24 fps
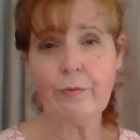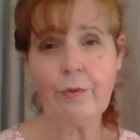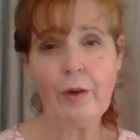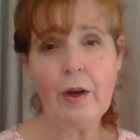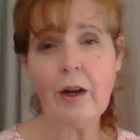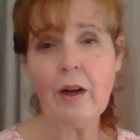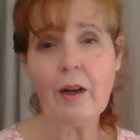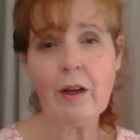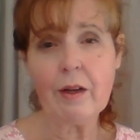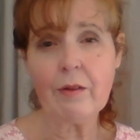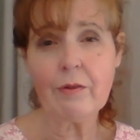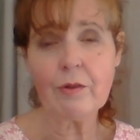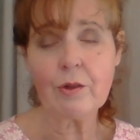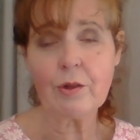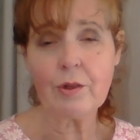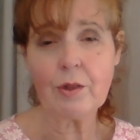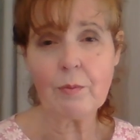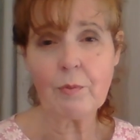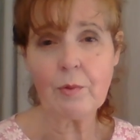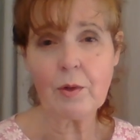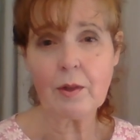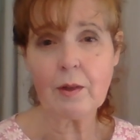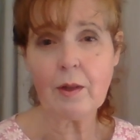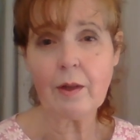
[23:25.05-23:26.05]
Five or
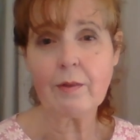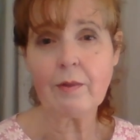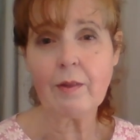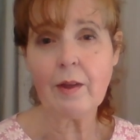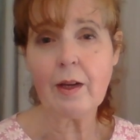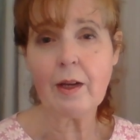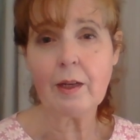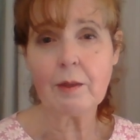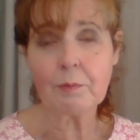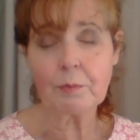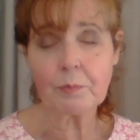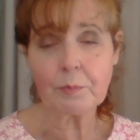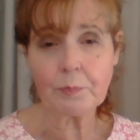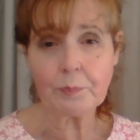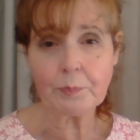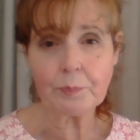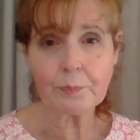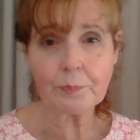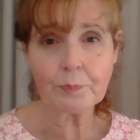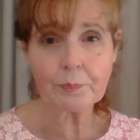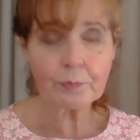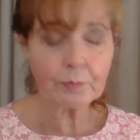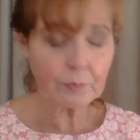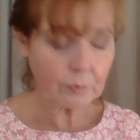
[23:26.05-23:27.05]
something like that,
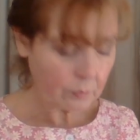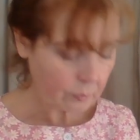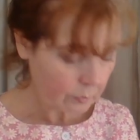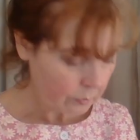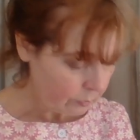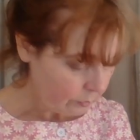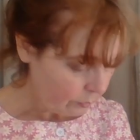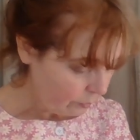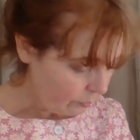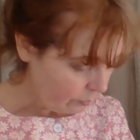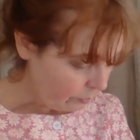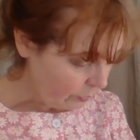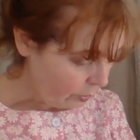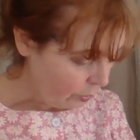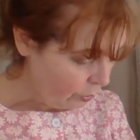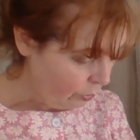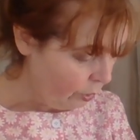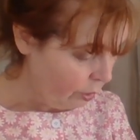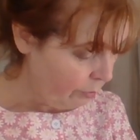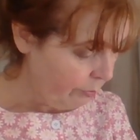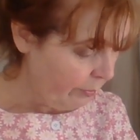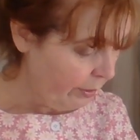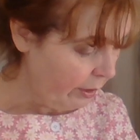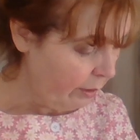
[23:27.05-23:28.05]

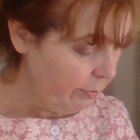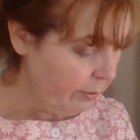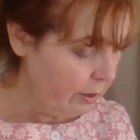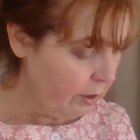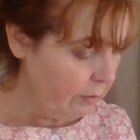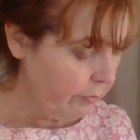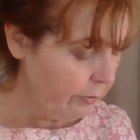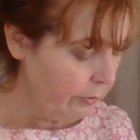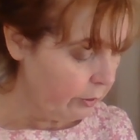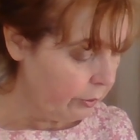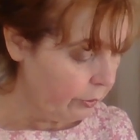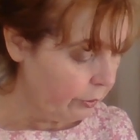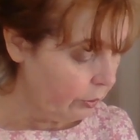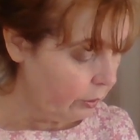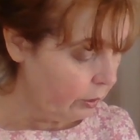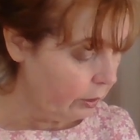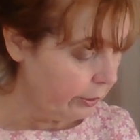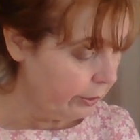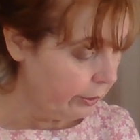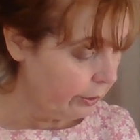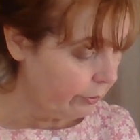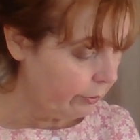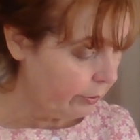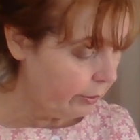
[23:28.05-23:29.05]
or maybe even
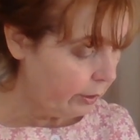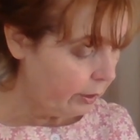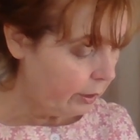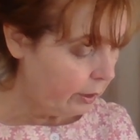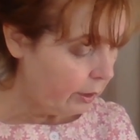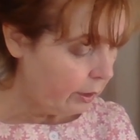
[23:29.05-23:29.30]
earlier.